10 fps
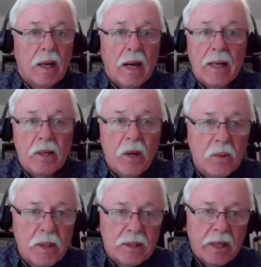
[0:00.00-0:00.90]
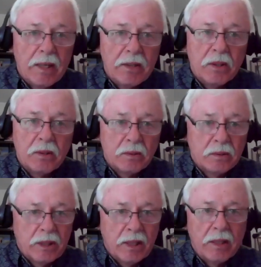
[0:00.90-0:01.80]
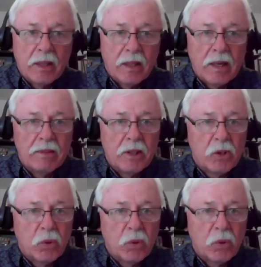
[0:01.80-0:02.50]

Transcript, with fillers: I know that Daniel 10, 11, and